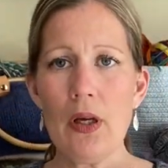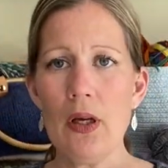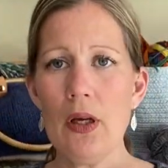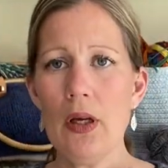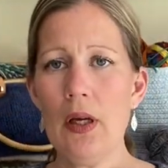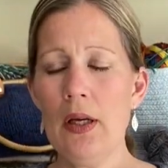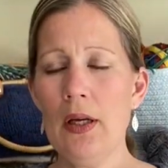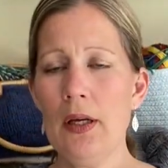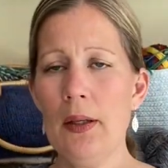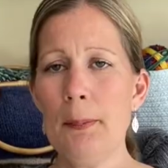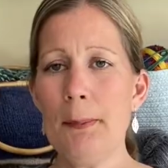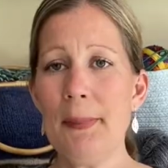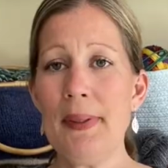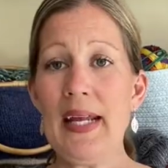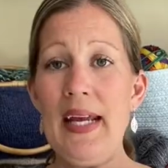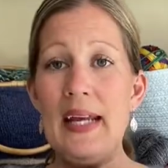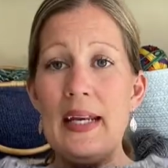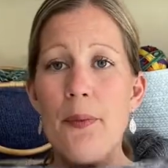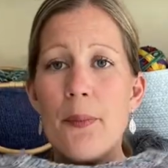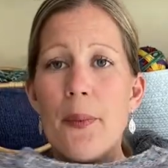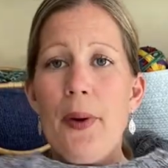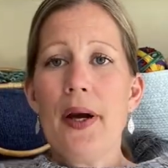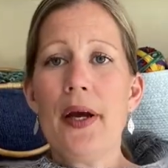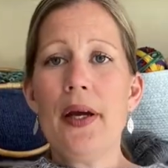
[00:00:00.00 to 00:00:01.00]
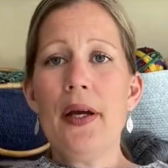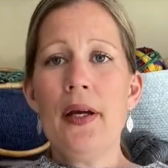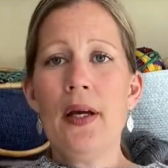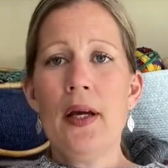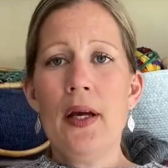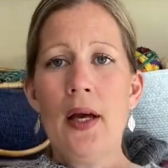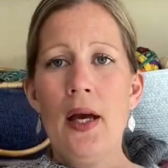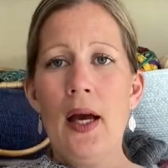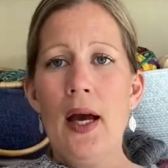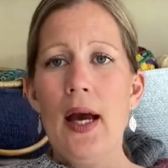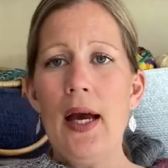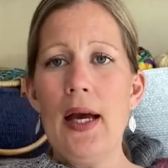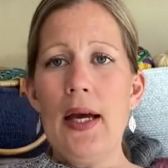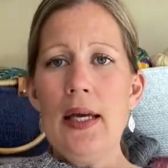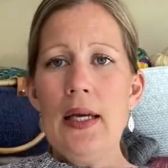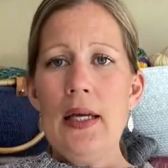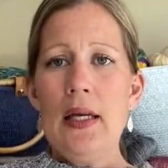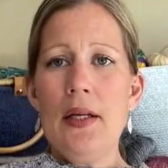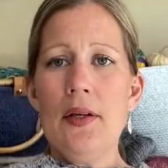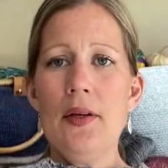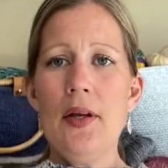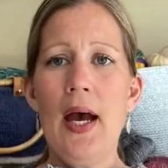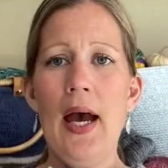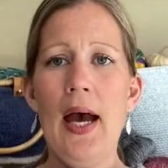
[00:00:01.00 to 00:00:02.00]
But anyway,
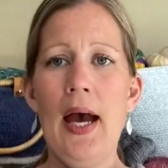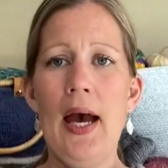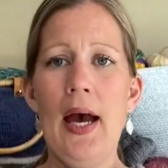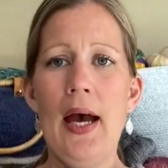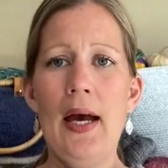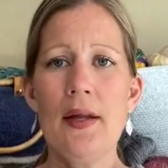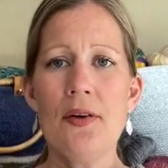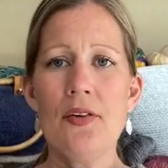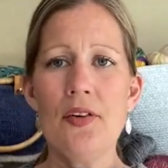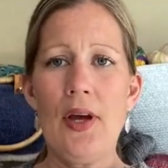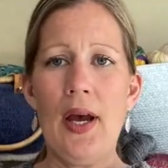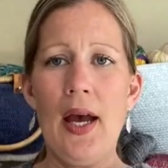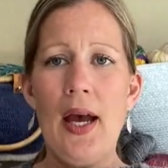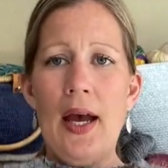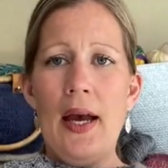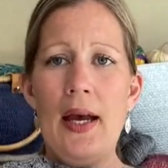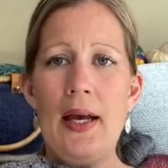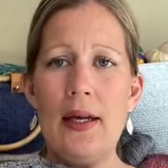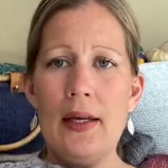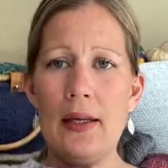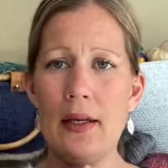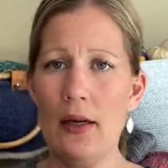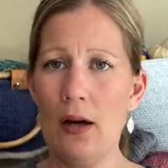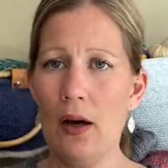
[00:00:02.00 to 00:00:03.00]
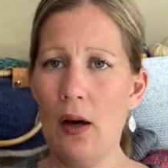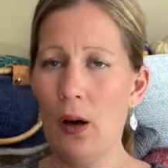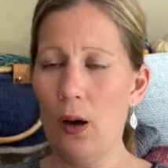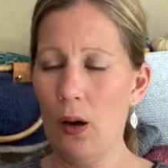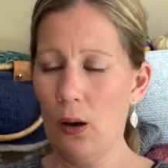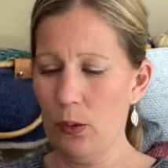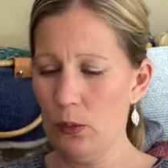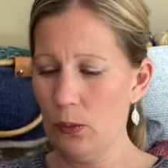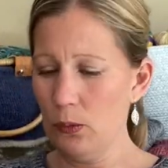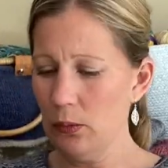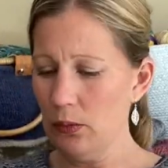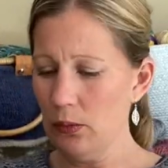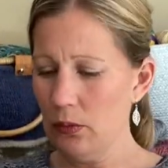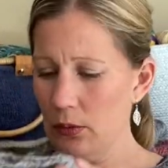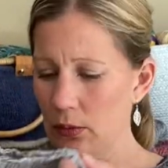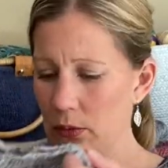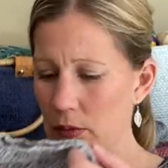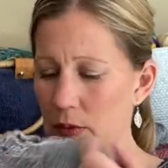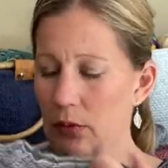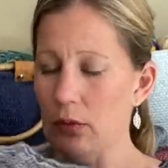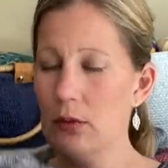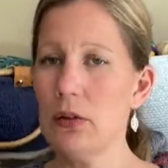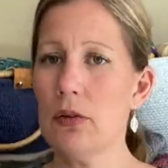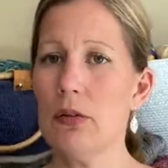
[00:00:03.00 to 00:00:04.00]
it had a hole
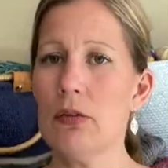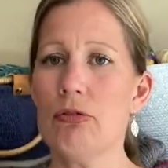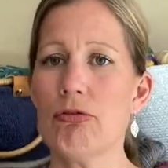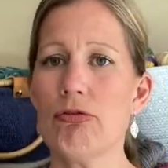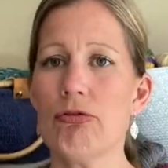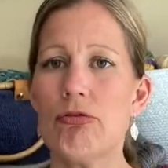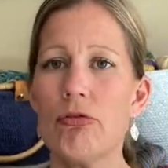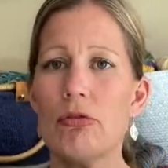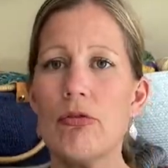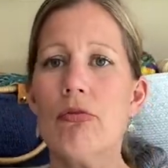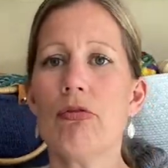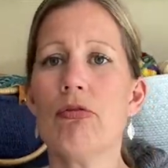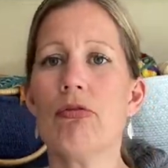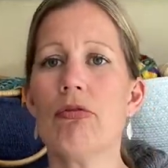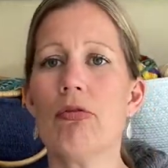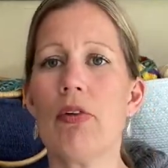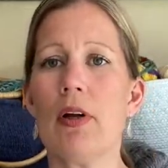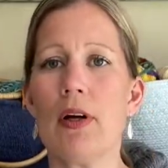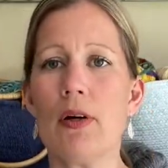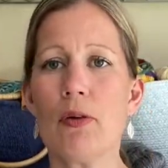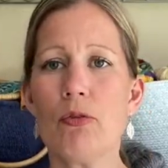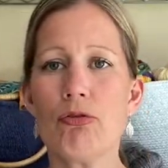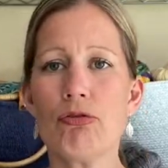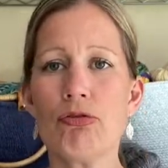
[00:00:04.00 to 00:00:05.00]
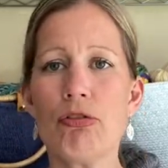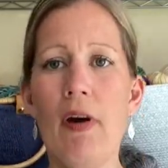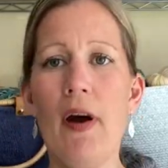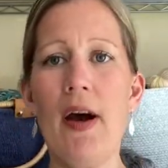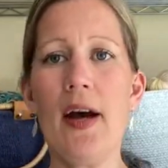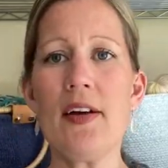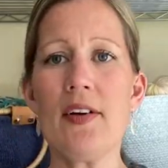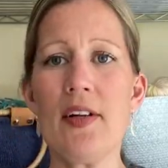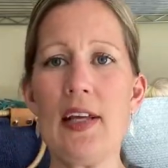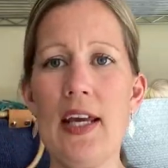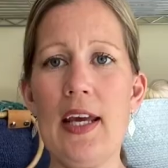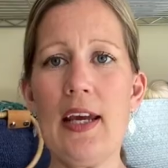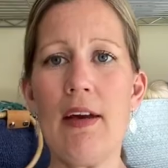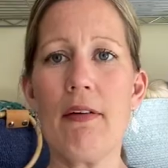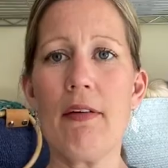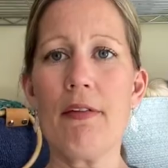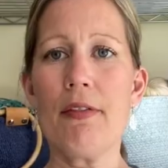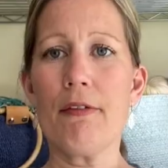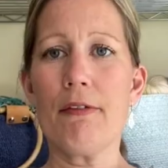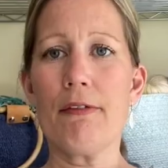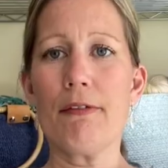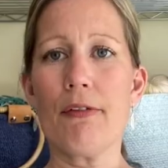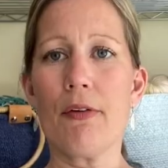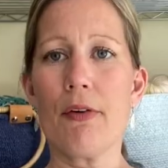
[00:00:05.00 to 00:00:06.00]
right here at
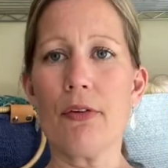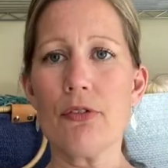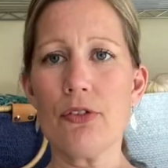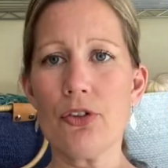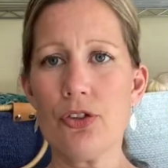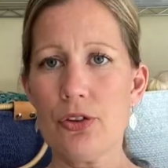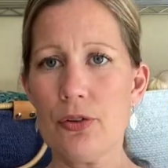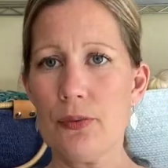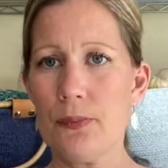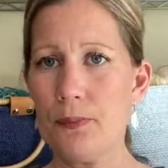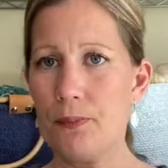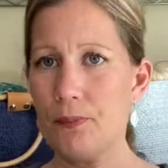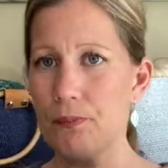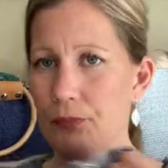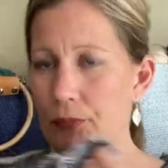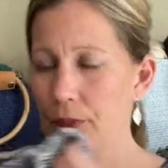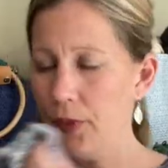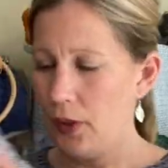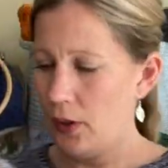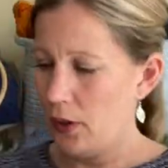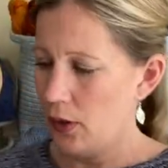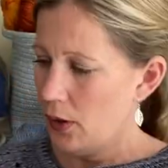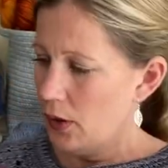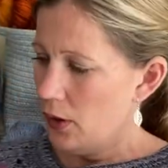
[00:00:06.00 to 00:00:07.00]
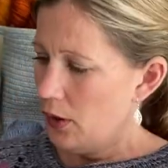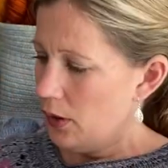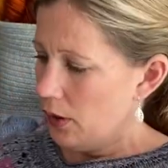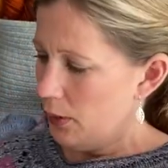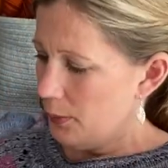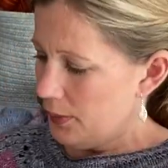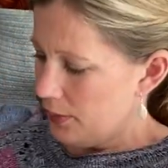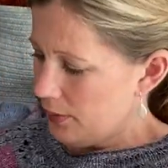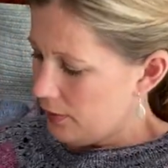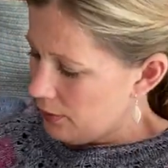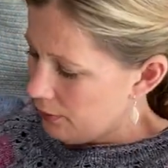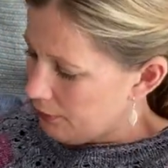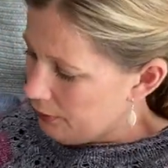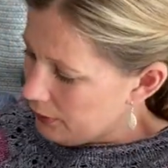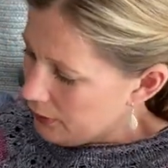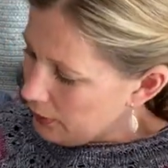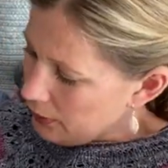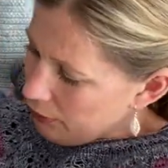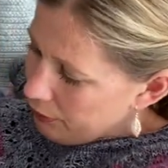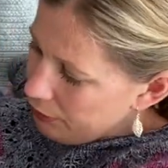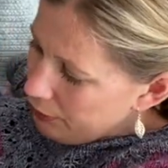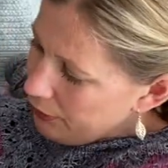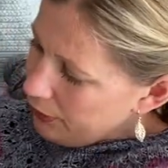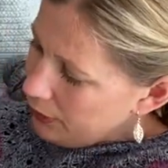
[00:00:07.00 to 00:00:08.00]
the front. Let me see if I
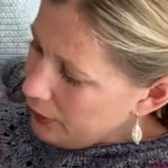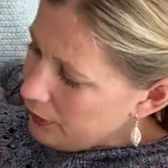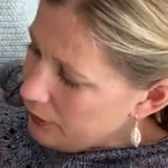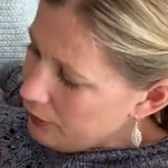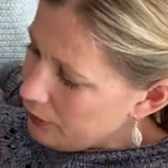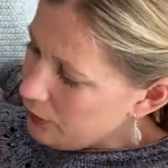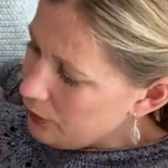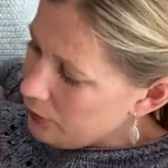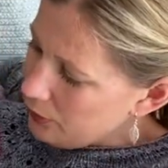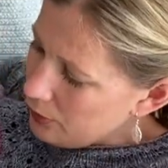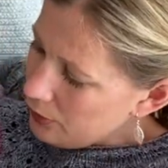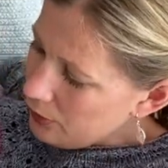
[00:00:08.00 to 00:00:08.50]
can find it.